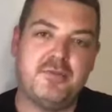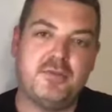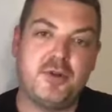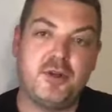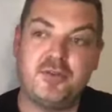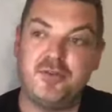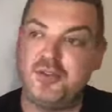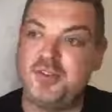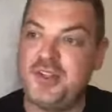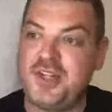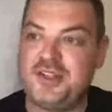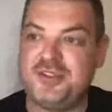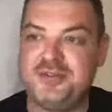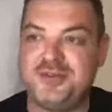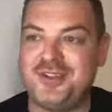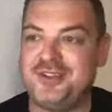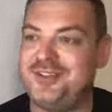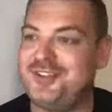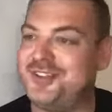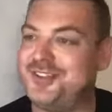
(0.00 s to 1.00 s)
lots of text
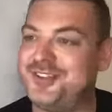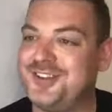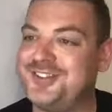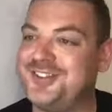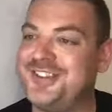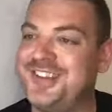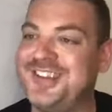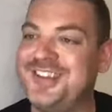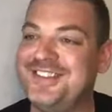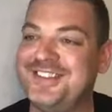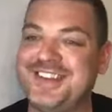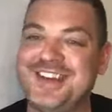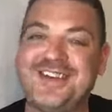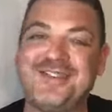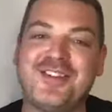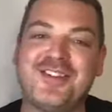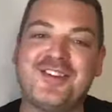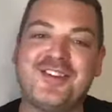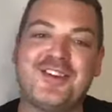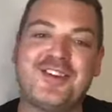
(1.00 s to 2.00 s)
messages, lots of things that
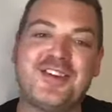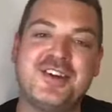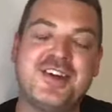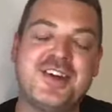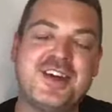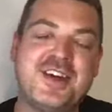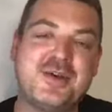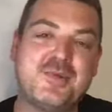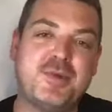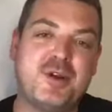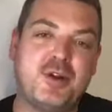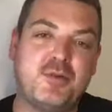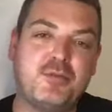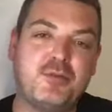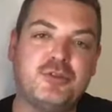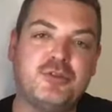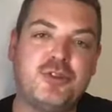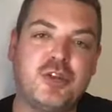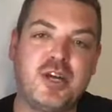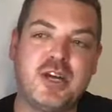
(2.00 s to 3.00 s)
come through, but I
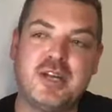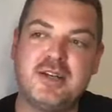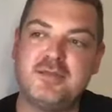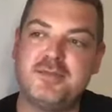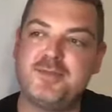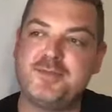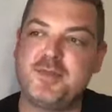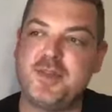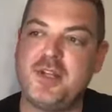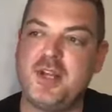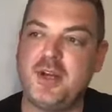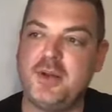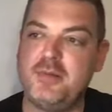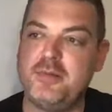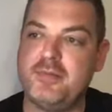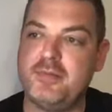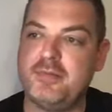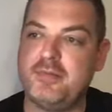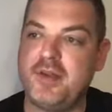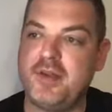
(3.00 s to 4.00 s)
will try and, you know,
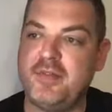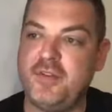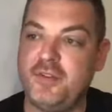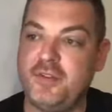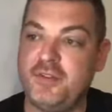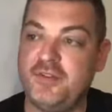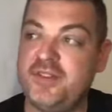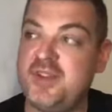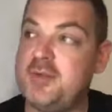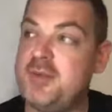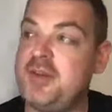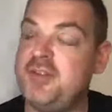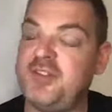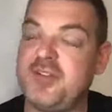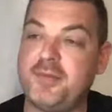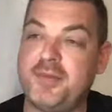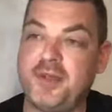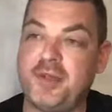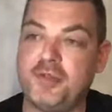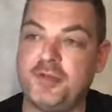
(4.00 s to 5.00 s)
if you send me
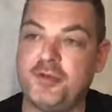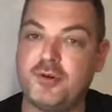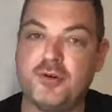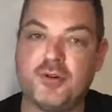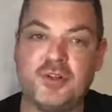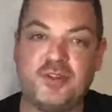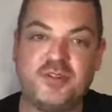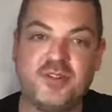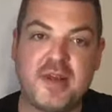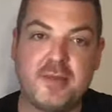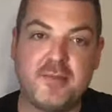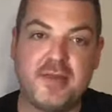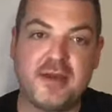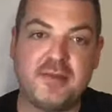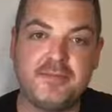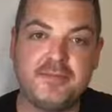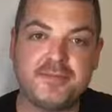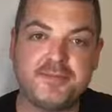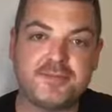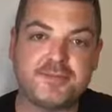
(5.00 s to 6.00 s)
something through on this
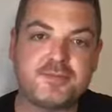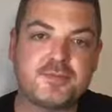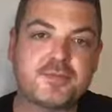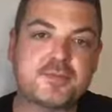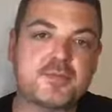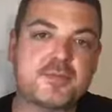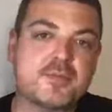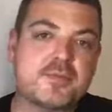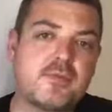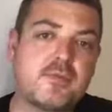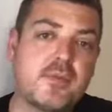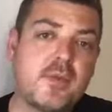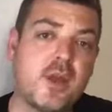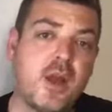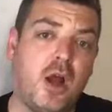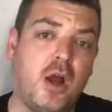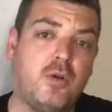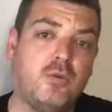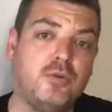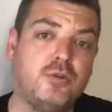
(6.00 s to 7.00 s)
number,
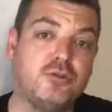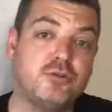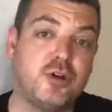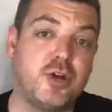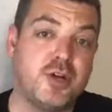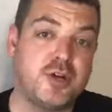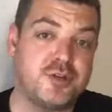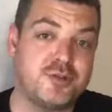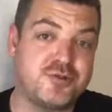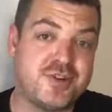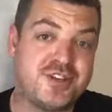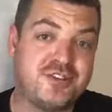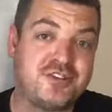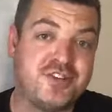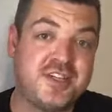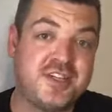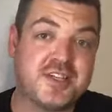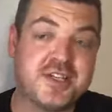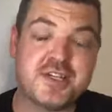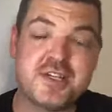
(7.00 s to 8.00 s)
I will try and address
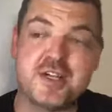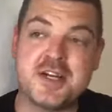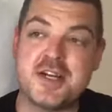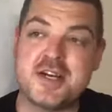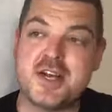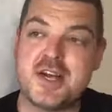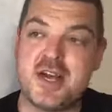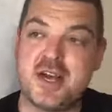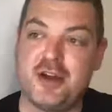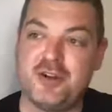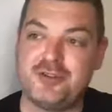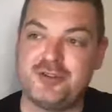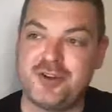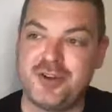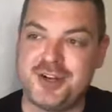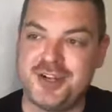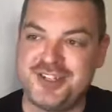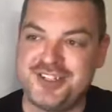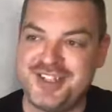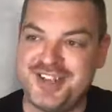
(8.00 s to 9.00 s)
it. I'll
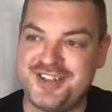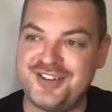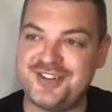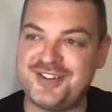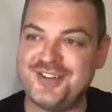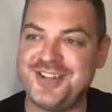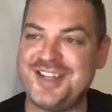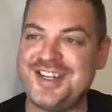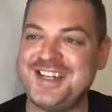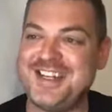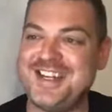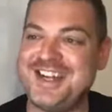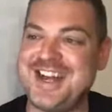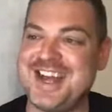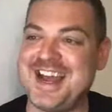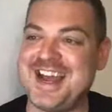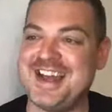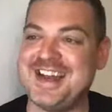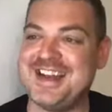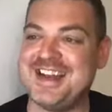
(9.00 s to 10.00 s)
try and attend to it
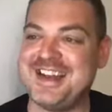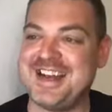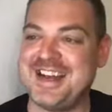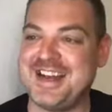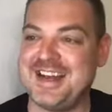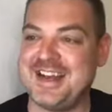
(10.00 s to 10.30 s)
and